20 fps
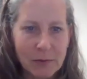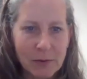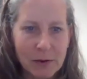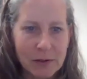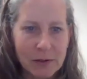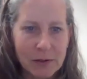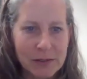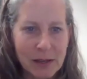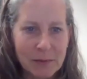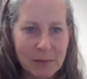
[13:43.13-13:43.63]

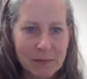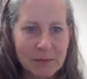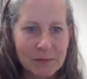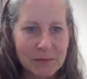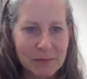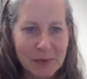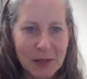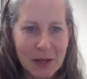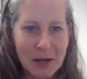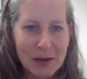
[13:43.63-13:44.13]
or some
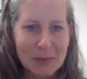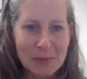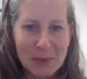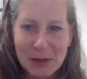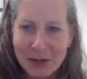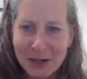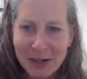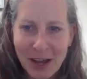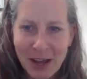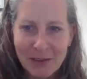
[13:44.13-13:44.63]
long
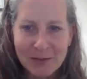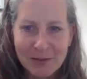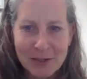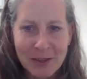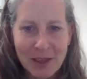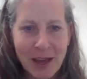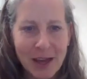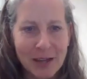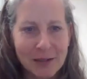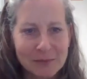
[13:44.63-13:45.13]
period after
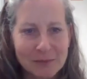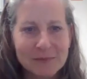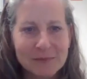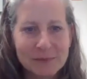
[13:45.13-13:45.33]
that.